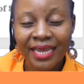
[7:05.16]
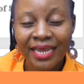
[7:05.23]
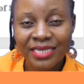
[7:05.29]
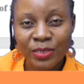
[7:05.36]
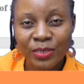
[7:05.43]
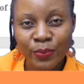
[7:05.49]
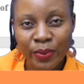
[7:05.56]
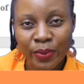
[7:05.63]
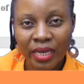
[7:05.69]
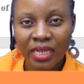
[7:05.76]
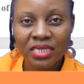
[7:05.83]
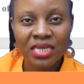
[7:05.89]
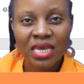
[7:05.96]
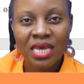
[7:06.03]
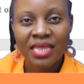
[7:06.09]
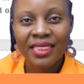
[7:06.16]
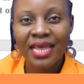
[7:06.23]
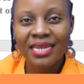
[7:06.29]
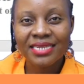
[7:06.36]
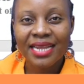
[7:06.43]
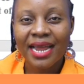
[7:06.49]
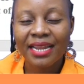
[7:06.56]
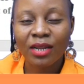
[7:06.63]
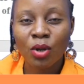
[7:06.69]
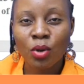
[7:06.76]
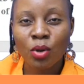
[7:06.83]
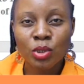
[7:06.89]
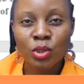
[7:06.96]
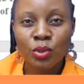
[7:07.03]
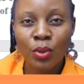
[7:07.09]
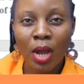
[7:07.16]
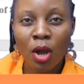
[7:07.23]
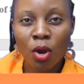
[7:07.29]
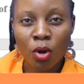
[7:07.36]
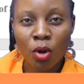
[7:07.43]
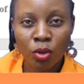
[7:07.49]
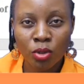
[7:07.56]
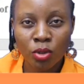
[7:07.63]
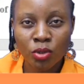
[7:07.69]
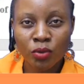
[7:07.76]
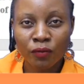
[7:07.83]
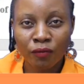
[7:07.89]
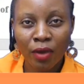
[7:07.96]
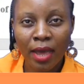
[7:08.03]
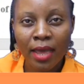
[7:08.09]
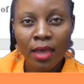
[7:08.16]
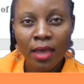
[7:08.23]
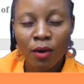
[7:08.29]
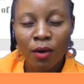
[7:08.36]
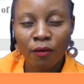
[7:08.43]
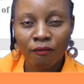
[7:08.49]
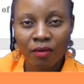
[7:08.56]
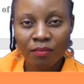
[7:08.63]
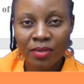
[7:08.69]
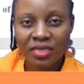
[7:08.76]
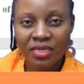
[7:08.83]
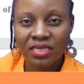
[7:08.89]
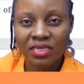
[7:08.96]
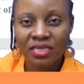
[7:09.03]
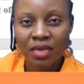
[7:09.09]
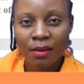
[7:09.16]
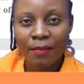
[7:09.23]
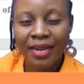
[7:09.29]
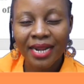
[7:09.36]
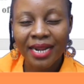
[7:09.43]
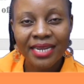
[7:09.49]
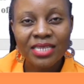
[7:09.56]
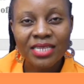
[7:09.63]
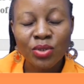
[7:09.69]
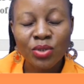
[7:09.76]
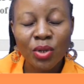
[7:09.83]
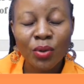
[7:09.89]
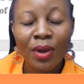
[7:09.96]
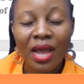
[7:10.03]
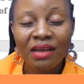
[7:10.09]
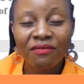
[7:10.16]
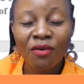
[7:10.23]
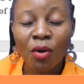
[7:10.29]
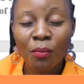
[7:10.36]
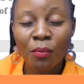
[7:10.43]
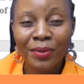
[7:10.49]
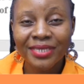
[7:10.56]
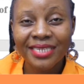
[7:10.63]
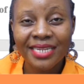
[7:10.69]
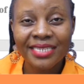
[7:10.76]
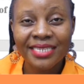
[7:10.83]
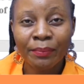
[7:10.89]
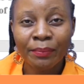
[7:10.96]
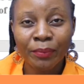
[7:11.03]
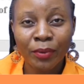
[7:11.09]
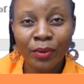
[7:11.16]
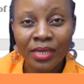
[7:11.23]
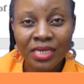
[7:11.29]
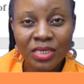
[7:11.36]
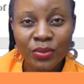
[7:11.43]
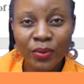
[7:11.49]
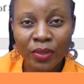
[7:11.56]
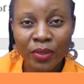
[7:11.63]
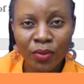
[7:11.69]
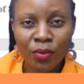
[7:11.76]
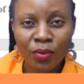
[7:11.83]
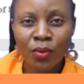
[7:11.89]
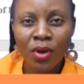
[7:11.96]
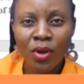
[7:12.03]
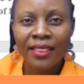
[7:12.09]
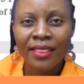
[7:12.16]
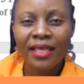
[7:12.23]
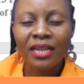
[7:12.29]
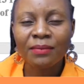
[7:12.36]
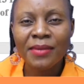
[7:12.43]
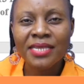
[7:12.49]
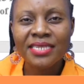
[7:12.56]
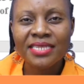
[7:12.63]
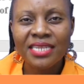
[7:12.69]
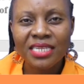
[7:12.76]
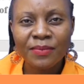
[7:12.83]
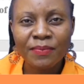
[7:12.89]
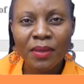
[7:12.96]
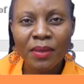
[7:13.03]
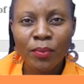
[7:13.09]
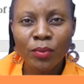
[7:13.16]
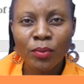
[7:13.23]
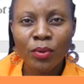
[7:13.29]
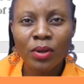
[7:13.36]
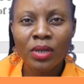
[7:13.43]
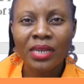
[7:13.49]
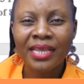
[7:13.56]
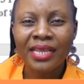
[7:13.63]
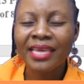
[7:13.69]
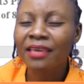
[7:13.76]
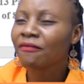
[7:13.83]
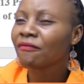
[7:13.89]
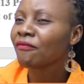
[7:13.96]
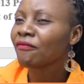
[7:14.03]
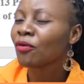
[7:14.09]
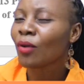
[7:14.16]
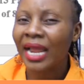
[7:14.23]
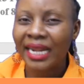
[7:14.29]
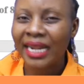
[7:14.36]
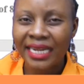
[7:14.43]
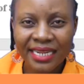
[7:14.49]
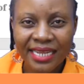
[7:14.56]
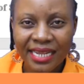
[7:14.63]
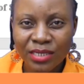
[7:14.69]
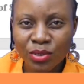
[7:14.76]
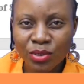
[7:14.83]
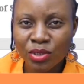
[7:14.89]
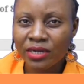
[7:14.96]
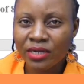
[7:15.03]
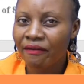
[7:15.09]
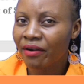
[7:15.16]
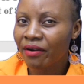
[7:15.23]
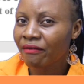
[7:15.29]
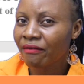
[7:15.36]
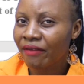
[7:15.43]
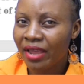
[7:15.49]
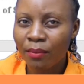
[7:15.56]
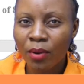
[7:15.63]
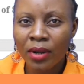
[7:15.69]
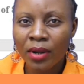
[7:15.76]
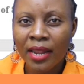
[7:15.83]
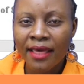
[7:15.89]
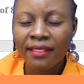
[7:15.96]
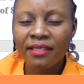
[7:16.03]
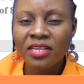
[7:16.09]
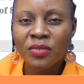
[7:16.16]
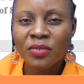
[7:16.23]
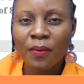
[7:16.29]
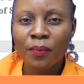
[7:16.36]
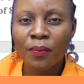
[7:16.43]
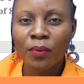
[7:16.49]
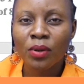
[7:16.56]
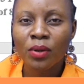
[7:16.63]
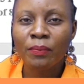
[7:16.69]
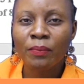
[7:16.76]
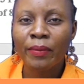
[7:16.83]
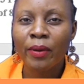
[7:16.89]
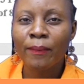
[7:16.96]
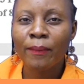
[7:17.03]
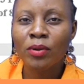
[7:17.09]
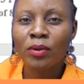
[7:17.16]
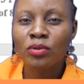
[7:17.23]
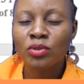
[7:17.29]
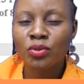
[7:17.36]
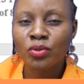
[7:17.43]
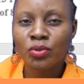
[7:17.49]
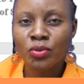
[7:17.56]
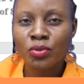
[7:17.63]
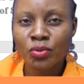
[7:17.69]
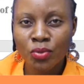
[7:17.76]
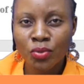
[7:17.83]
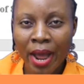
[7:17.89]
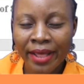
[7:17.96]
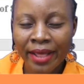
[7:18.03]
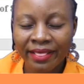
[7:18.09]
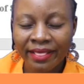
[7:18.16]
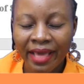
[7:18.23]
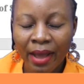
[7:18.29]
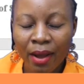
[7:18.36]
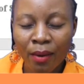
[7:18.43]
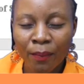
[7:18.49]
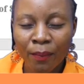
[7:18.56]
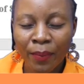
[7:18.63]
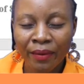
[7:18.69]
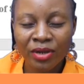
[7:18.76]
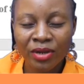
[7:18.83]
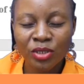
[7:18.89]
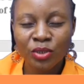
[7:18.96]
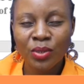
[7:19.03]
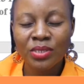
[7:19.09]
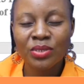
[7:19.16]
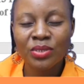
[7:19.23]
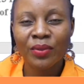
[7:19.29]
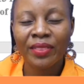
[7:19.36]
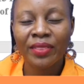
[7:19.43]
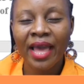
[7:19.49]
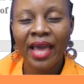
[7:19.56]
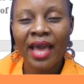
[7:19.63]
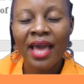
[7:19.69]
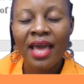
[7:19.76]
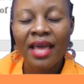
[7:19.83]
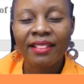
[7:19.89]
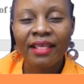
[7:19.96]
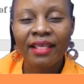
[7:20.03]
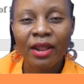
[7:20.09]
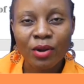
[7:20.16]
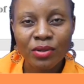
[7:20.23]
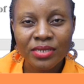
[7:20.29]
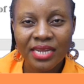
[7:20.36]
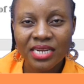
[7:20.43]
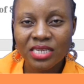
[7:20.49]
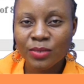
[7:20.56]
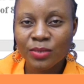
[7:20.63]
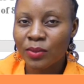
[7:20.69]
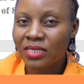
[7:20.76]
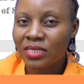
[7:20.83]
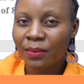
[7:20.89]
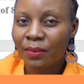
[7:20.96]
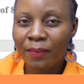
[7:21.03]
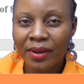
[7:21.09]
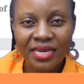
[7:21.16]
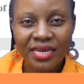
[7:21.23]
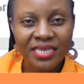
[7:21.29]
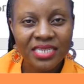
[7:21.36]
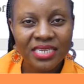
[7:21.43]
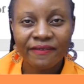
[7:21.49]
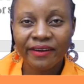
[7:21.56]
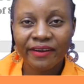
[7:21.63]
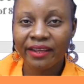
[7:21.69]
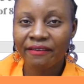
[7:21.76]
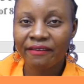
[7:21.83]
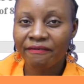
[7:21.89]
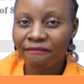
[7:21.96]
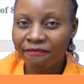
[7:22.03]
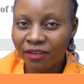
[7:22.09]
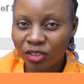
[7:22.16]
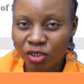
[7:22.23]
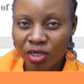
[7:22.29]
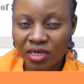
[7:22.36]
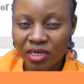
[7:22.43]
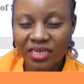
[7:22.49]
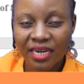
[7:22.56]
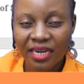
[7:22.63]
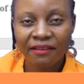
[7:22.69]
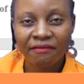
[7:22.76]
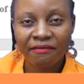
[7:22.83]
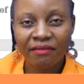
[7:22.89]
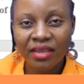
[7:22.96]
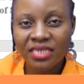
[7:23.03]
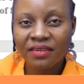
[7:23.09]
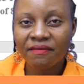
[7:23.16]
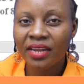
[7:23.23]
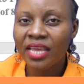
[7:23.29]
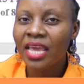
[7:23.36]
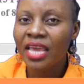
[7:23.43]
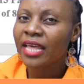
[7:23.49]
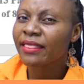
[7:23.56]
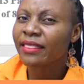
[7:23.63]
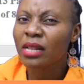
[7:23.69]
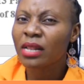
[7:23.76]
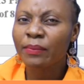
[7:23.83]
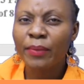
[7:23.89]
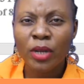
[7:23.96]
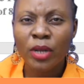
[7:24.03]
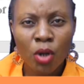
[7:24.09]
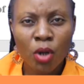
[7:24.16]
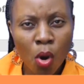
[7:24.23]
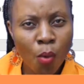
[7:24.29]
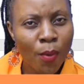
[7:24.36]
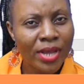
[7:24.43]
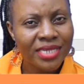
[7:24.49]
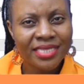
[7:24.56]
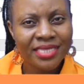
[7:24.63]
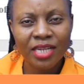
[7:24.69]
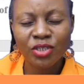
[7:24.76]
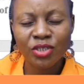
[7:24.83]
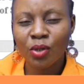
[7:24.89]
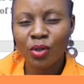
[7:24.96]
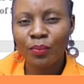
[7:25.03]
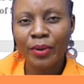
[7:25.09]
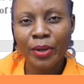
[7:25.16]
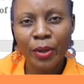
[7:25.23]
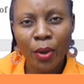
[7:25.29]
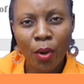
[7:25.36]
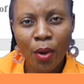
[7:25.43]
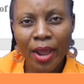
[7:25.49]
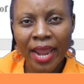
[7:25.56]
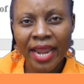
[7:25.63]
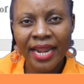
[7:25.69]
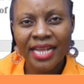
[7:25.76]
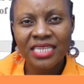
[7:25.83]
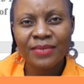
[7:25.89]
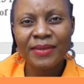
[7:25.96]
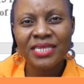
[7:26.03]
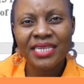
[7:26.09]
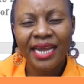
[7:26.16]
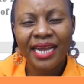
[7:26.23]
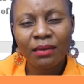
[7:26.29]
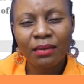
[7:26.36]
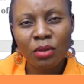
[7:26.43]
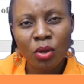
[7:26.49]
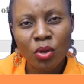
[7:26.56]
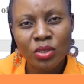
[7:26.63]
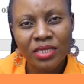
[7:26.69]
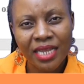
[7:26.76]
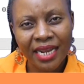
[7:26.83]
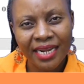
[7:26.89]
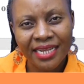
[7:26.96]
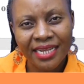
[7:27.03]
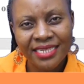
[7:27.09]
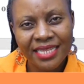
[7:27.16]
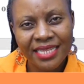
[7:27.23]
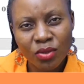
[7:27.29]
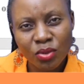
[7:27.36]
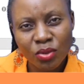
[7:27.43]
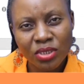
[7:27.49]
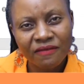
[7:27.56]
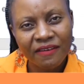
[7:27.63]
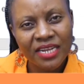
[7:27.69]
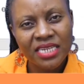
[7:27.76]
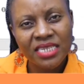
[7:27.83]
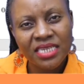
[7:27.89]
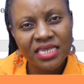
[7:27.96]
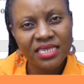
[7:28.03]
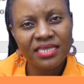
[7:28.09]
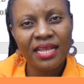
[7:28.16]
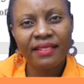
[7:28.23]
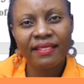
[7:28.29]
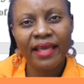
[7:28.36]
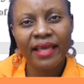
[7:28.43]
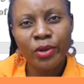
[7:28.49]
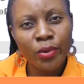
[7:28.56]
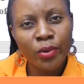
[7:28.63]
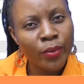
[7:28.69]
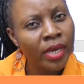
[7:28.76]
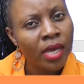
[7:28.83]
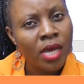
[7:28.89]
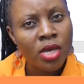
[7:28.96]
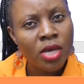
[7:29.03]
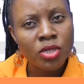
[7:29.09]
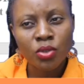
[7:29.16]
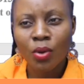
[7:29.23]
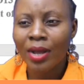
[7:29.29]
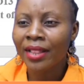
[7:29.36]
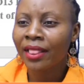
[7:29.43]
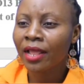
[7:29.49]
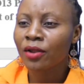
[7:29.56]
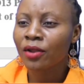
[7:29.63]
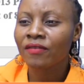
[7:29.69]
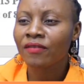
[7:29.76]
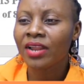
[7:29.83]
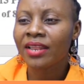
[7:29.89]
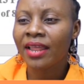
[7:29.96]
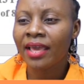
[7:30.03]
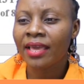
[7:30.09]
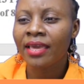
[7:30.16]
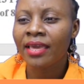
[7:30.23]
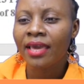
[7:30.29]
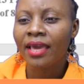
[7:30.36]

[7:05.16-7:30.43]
experience, that can cost you a whole lot of your business. But at least when you have competent employees with you, that means these people will give you ideas which are very viable. These people will be able to do their operations or their roles and responsibilities very efficient and effectively. There will be no wastage, there will be no errors, basically because they understand whatever it is that they are doing. So at the end of the day,